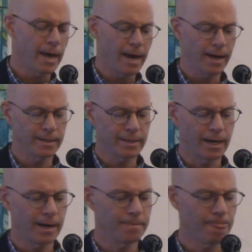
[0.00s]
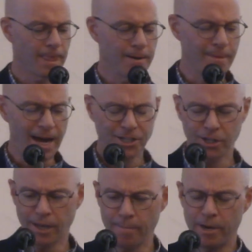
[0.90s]
And
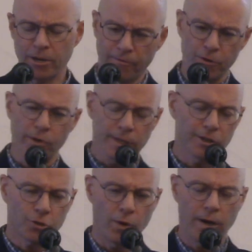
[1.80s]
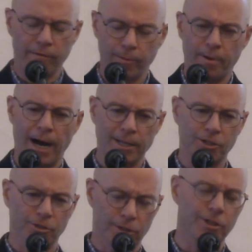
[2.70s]
imagine them interviewing the 12
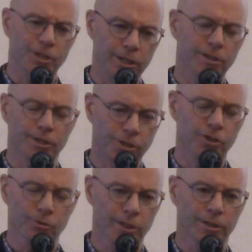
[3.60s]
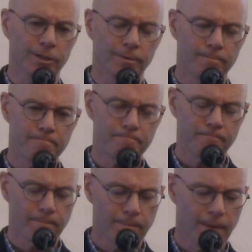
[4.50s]
apostles that Jesus
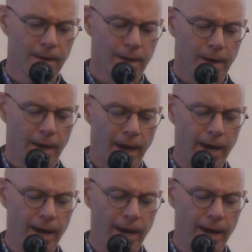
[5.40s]
chooses.